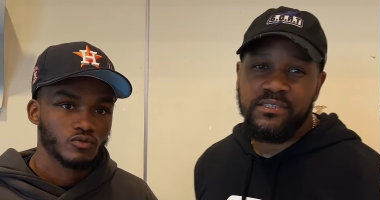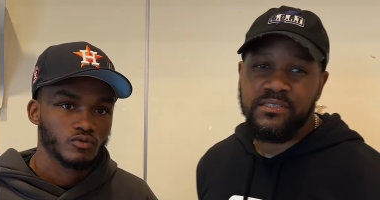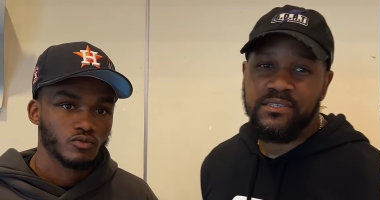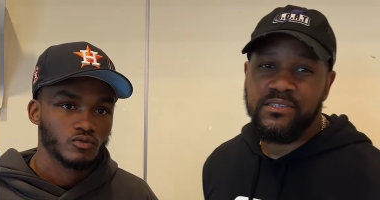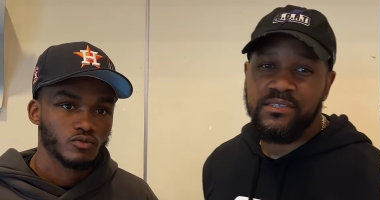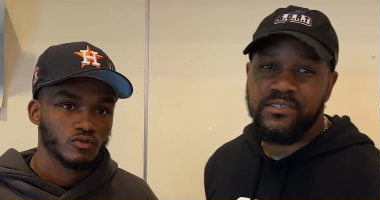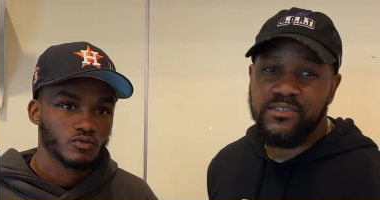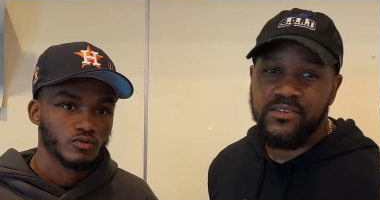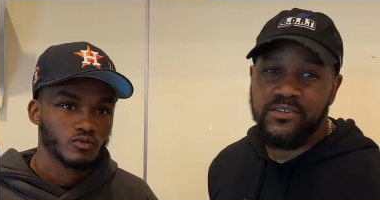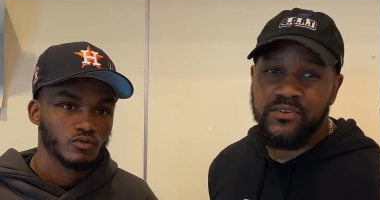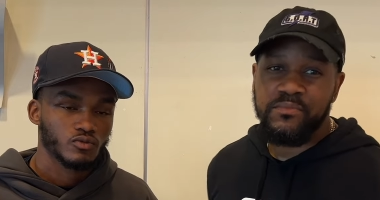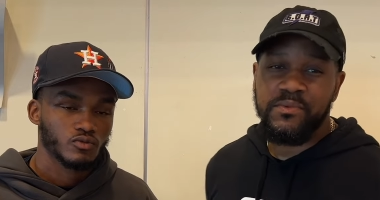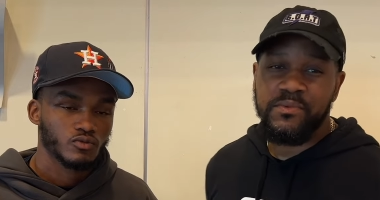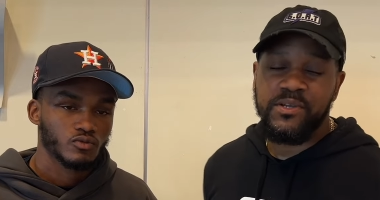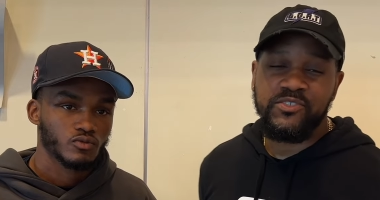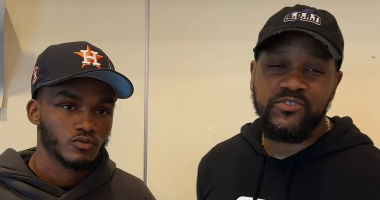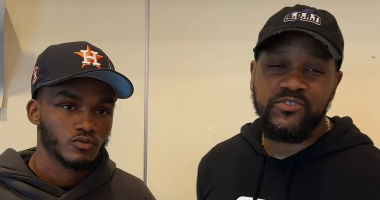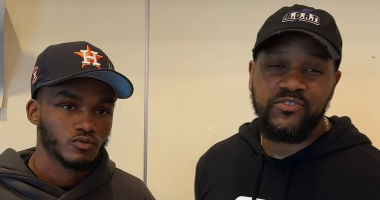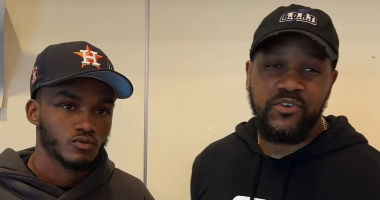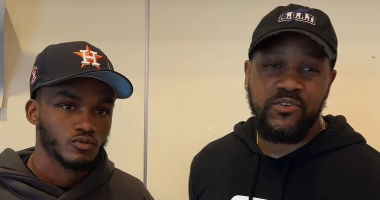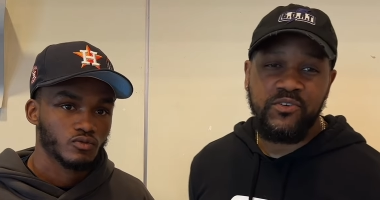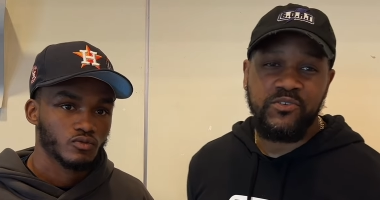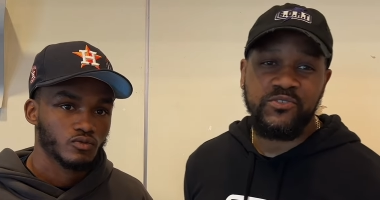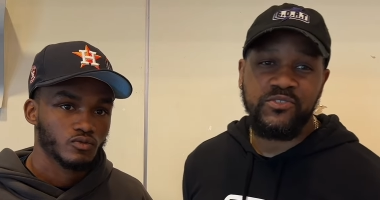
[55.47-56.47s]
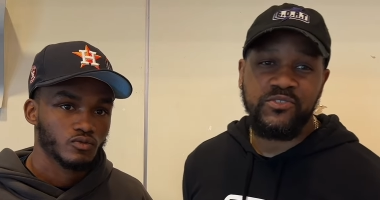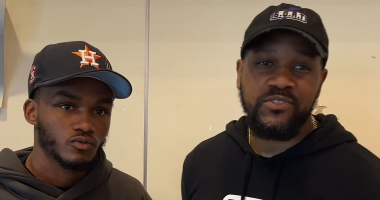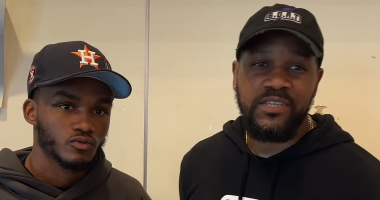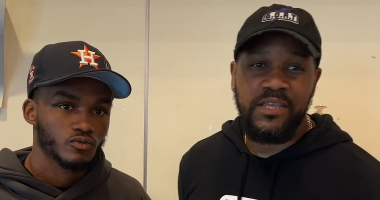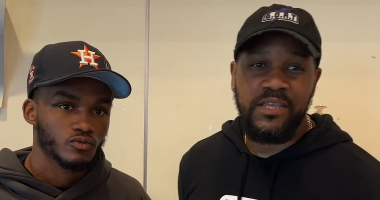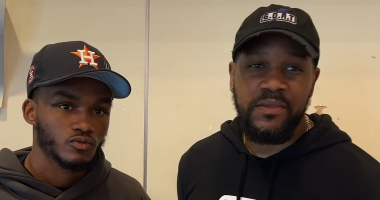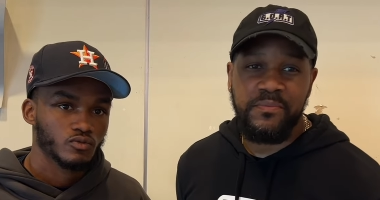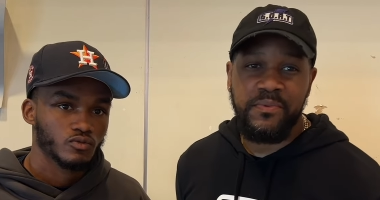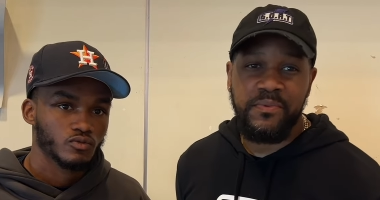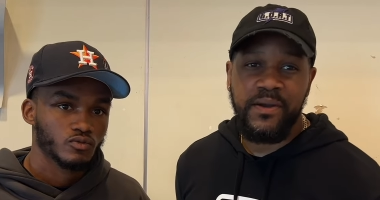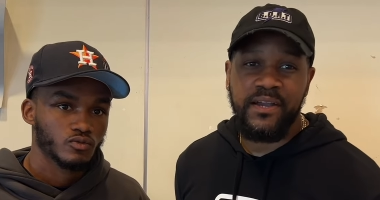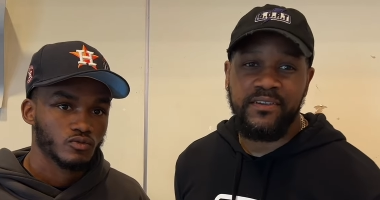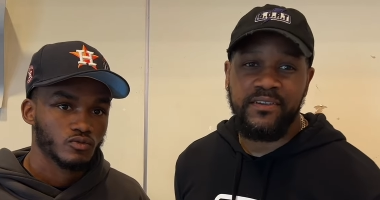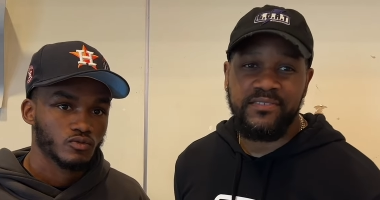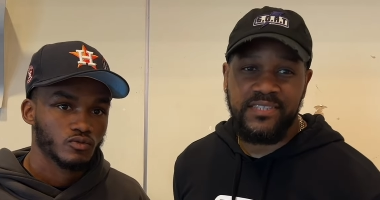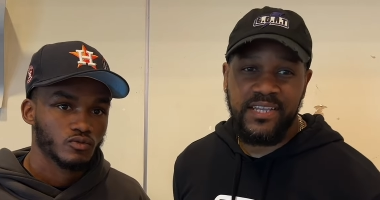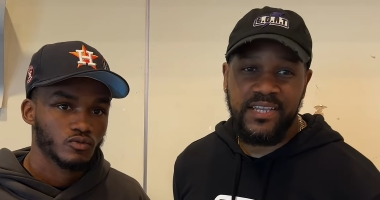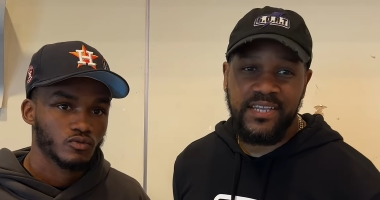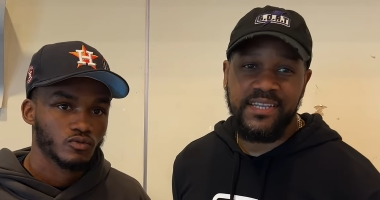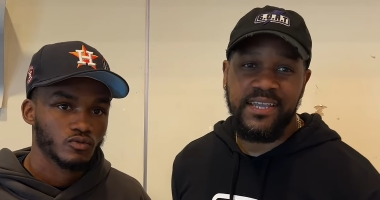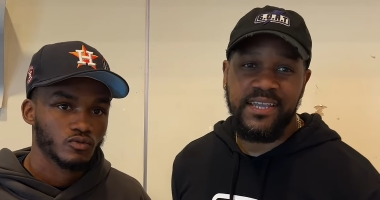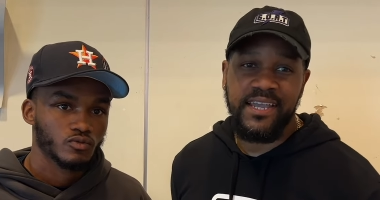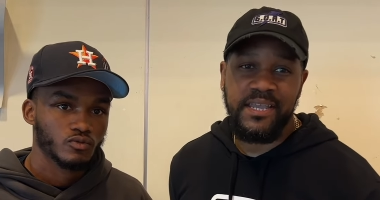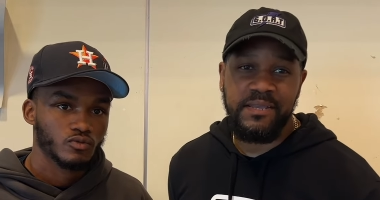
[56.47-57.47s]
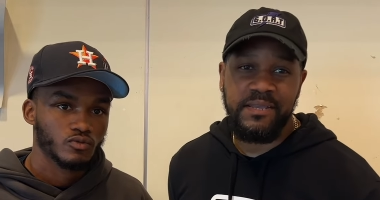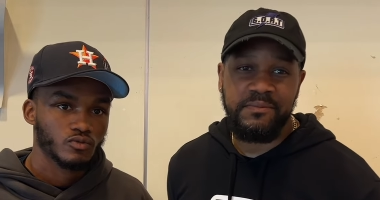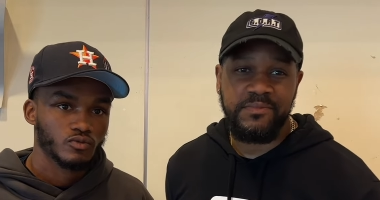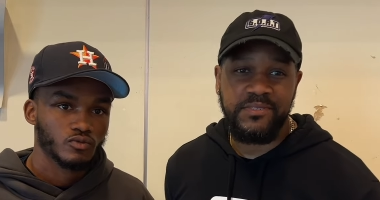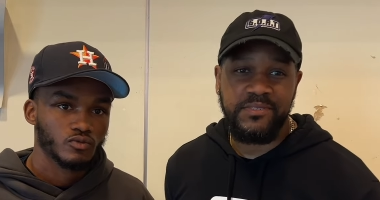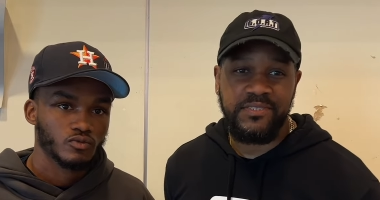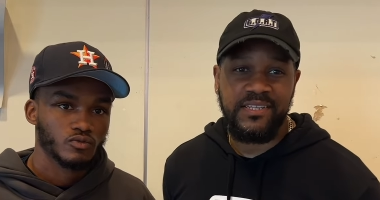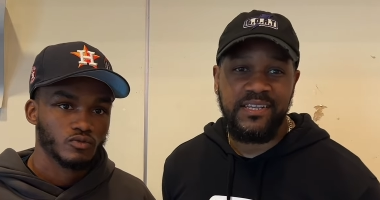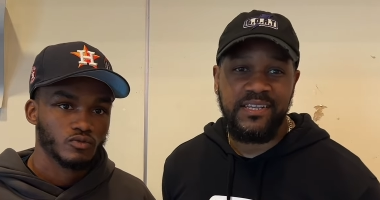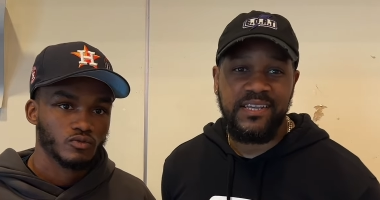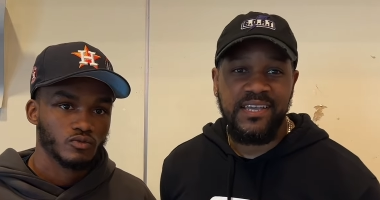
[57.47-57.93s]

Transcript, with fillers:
Speaker 1: you know, Metros, Empire State Games.